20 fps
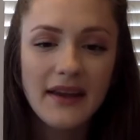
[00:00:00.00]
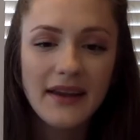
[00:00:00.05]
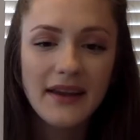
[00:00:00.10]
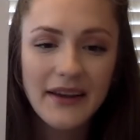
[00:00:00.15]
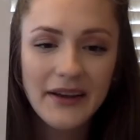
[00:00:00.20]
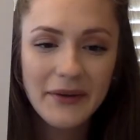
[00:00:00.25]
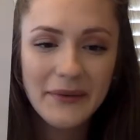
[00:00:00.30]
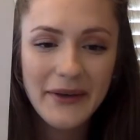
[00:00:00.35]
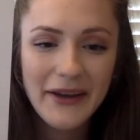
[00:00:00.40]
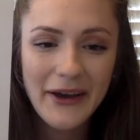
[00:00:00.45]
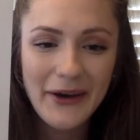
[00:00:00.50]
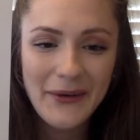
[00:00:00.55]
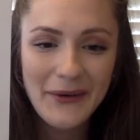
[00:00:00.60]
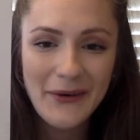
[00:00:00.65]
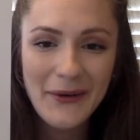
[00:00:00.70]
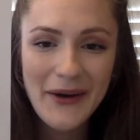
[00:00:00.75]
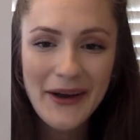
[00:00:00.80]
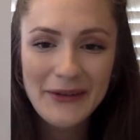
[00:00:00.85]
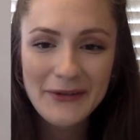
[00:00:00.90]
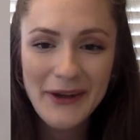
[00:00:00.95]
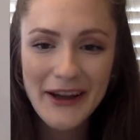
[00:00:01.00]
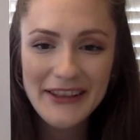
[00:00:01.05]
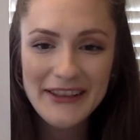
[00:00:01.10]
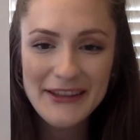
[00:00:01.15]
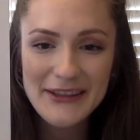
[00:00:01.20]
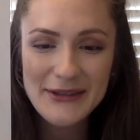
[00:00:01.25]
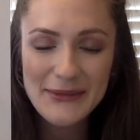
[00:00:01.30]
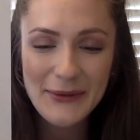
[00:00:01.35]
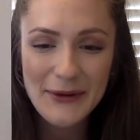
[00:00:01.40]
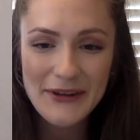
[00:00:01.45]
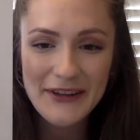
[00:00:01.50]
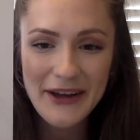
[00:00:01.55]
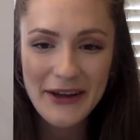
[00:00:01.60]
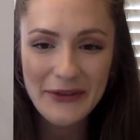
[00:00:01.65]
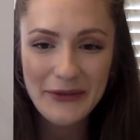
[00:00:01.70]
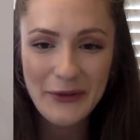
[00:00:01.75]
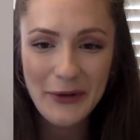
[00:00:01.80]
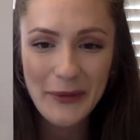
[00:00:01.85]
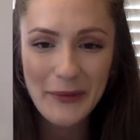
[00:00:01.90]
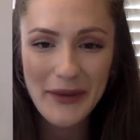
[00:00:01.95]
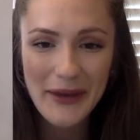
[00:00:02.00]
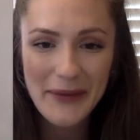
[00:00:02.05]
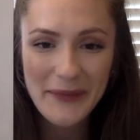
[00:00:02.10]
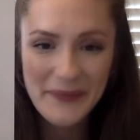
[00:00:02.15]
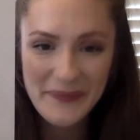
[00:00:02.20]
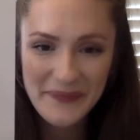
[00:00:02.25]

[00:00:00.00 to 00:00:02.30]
Here we go. Go ahead and write this word down for me.